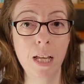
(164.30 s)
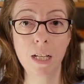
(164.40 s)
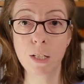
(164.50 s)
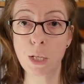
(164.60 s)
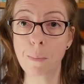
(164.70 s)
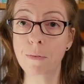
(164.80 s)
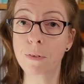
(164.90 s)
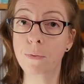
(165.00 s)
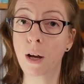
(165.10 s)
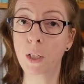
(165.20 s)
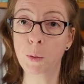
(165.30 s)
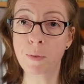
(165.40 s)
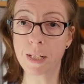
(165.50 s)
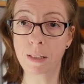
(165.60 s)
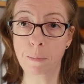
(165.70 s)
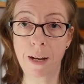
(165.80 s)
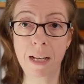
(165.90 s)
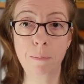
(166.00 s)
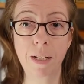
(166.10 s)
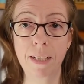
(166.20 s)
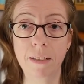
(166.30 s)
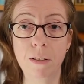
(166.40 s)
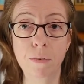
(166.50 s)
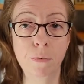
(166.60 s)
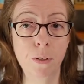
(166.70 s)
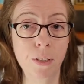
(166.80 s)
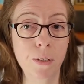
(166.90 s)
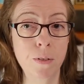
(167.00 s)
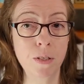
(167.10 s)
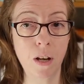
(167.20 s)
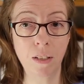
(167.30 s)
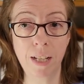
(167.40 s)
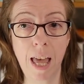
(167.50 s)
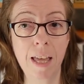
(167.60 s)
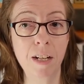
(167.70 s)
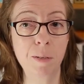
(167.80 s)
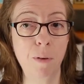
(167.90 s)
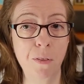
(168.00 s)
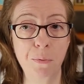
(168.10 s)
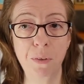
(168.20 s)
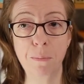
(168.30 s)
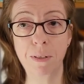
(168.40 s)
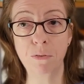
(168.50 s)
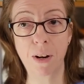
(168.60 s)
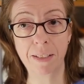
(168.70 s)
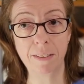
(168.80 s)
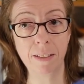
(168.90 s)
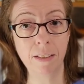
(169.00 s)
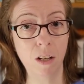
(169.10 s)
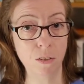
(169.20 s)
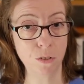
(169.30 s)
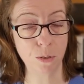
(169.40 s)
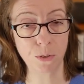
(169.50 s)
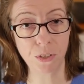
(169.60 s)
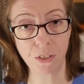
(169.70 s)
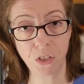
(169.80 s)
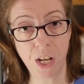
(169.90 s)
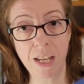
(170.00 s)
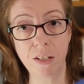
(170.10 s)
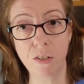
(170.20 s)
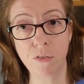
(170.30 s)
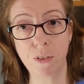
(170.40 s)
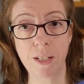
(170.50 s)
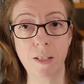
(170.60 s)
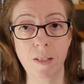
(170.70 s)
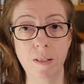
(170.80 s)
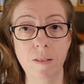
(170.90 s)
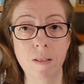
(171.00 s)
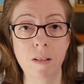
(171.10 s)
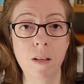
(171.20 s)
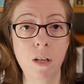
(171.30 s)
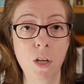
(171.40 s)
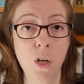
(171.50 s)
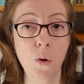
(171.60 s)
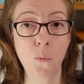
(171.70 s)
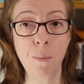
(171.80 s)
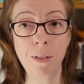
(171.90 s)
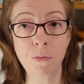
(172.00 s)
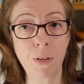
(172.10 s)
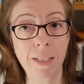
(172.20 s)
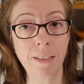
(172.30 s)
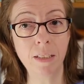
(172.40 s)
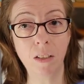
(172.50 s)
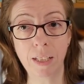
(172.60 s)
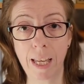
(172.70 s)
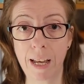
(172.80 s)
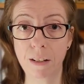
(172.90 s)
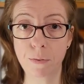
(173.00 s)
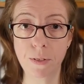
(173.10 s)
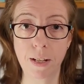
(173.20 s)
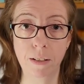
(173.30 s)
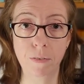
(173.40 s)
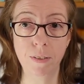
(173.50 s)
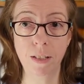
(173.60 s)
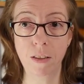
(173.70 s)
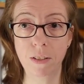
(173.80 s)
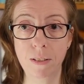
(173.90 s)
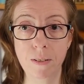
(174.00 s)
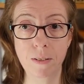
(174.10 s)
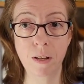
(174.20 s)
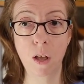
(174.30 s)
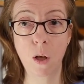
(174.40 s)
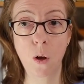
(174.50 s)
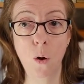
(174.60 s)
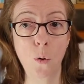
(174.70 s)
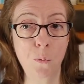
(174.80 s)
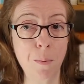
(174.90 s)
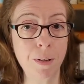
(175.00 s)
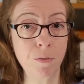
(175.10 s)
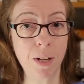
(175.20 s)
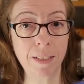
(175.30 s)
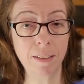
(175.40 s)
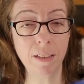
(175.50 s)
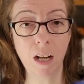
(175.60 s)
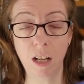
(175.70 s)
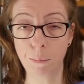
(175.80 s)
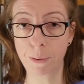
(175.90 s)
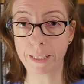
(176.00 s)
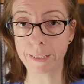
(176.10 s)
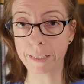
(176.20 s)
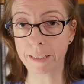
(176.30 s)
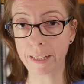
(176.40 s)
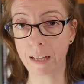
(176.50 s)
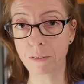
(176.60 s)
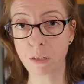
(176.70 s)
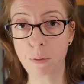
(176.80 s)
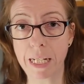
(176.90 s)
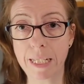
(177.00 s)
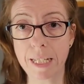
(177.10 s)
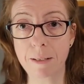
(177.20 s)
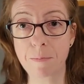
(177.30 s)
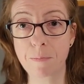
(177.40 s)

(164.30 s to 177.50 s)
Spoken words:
Some of the volumes in the pipeline focus on early modern women writing on social change, for instance, women writing on care of self and others, or women writing on political accountability.